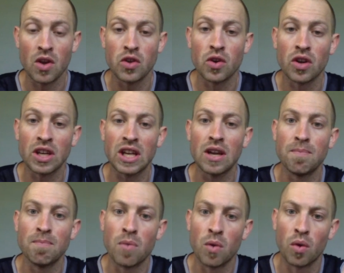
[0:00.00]
you're going to get
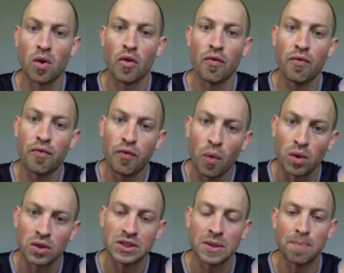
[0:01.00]
more
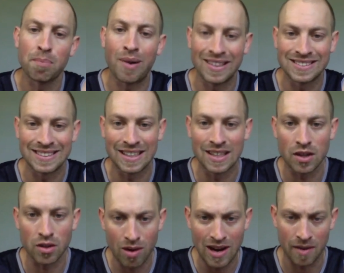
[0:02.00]
force pressing into
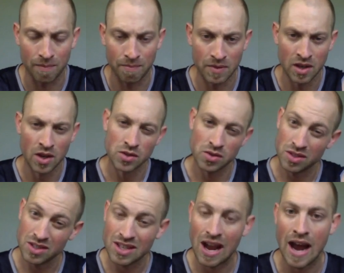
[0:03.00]
the ground. So
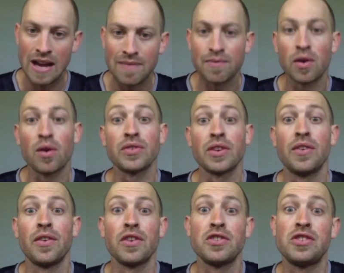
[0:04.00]
this kind of falls
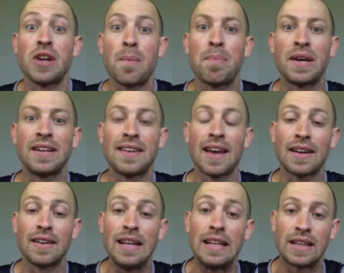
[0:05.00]
under jumping
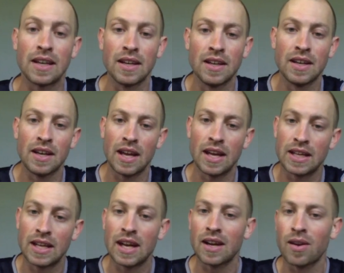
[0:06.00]
technique. And
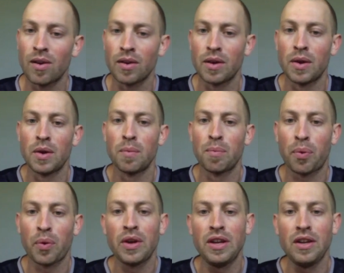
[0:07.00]
again, I call it
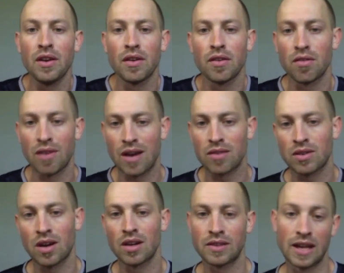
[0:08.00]
pre-ground
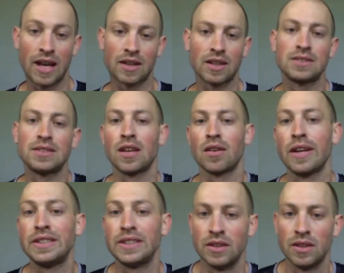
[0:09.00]
contact
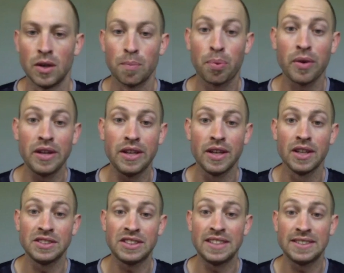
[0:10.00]
acceleration,
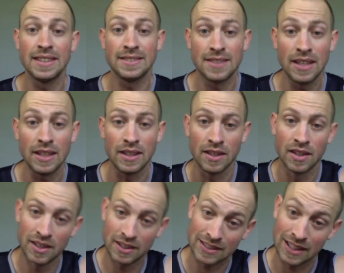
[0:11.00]
pre-GCT
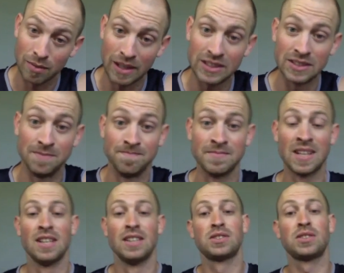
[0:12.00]
acceleration.
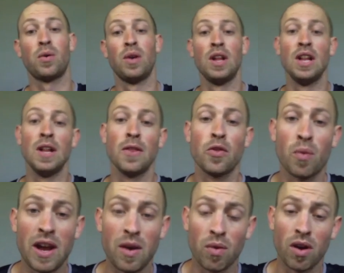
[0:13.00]
So the
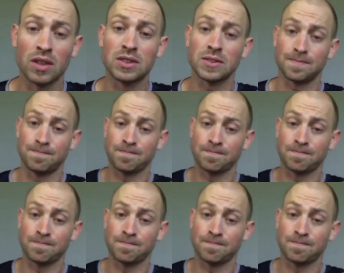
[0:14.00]
way it works